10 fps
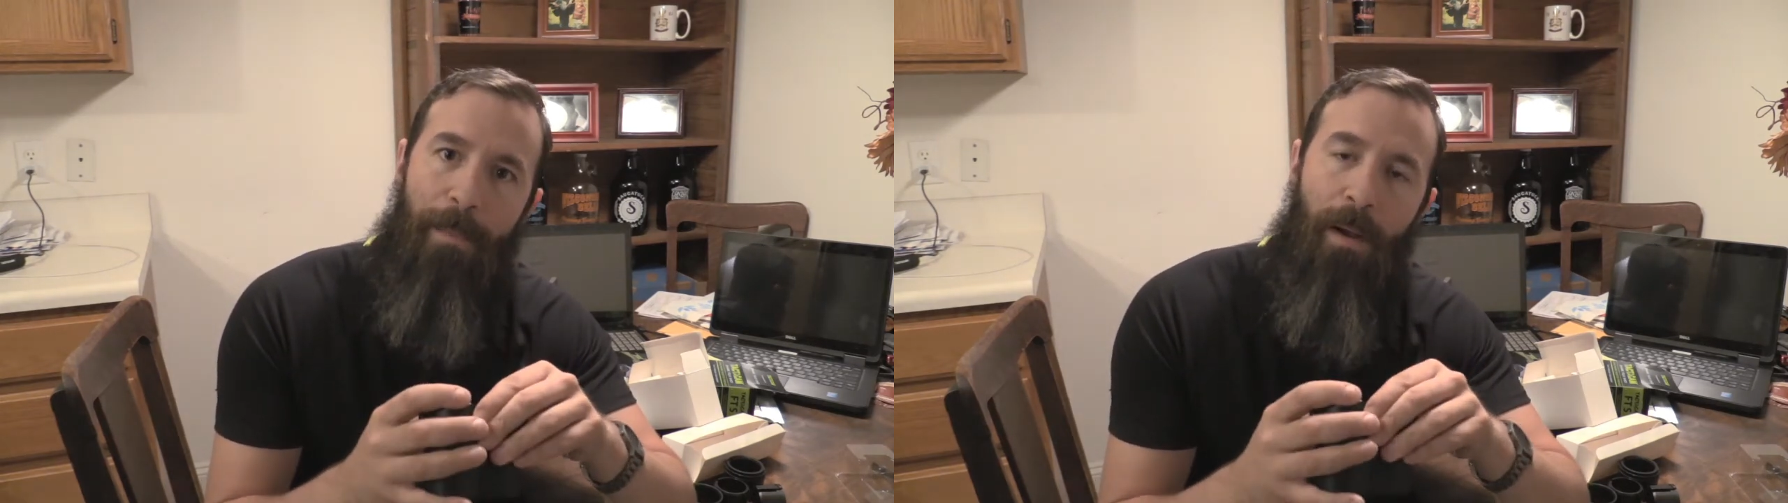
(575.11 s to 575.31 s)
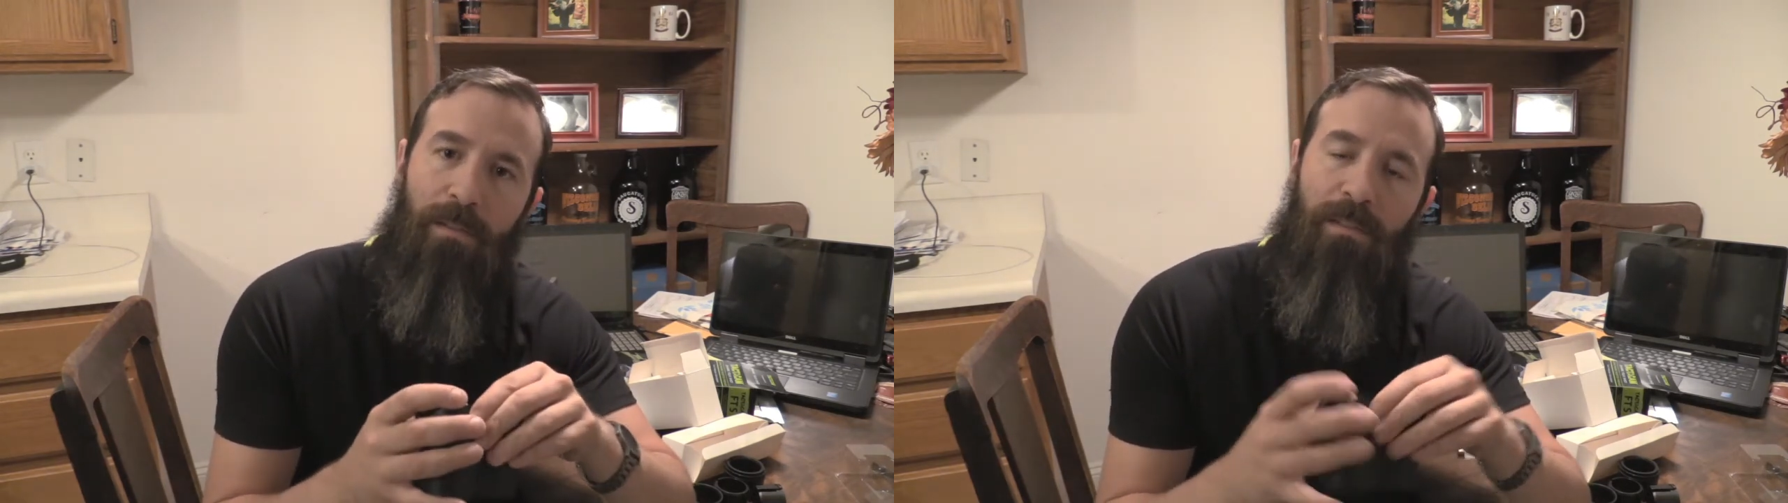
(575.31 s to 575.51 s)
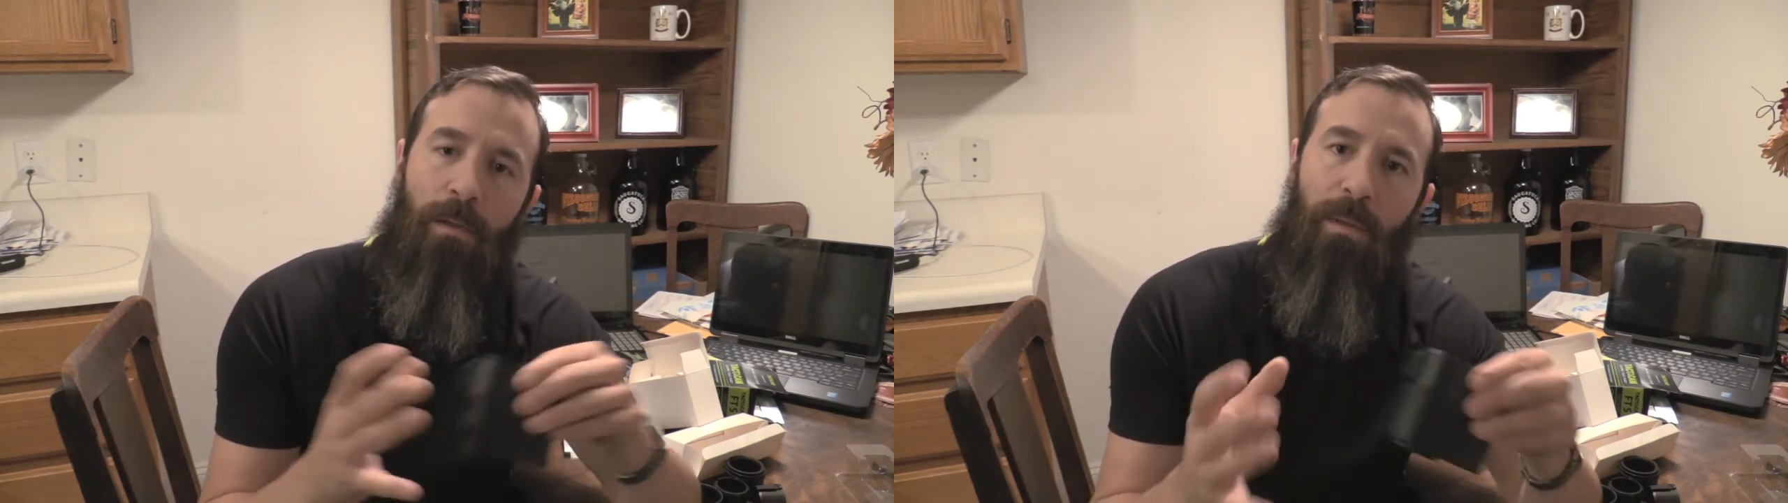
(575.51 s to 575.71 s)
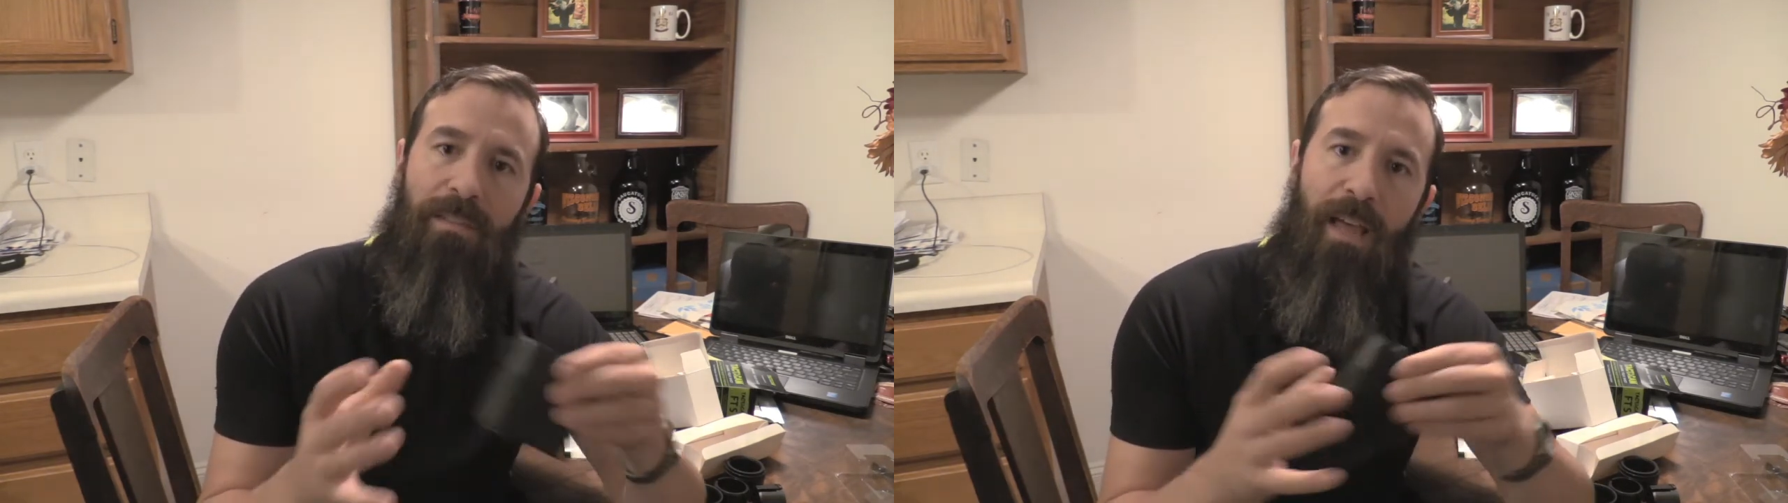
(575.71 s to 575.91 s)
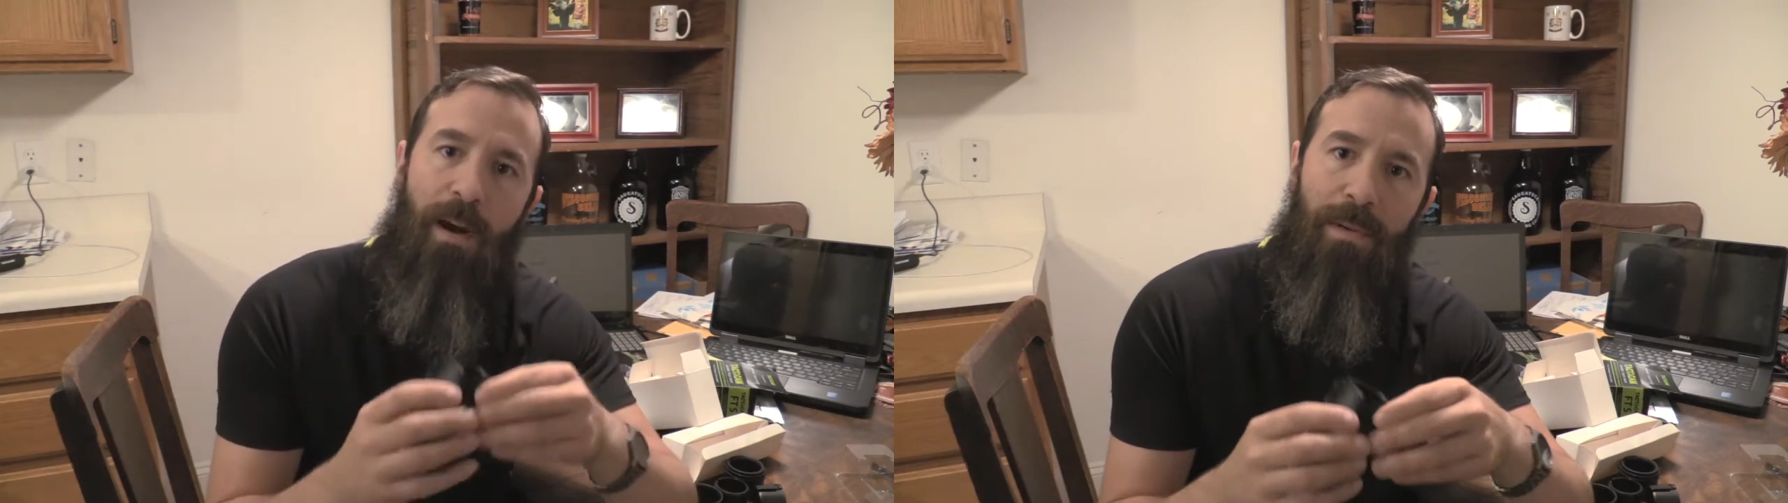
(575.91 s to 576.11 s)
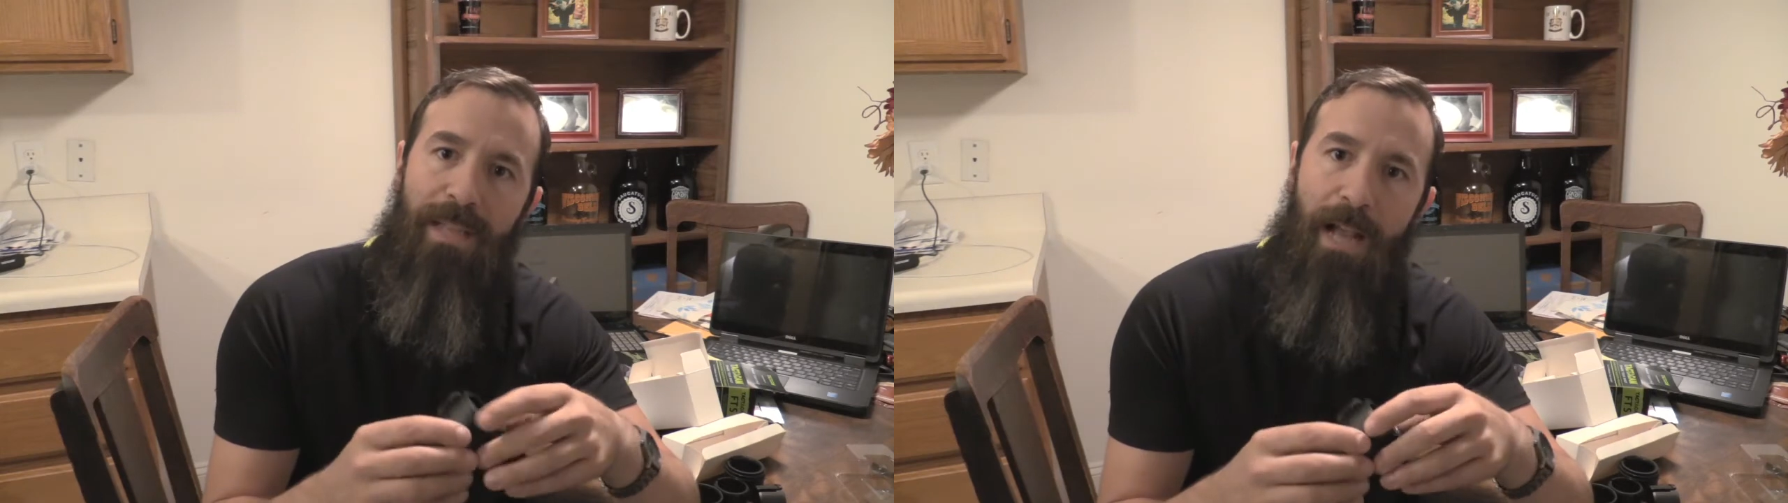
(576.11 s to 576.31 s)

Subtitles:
and I was so excited when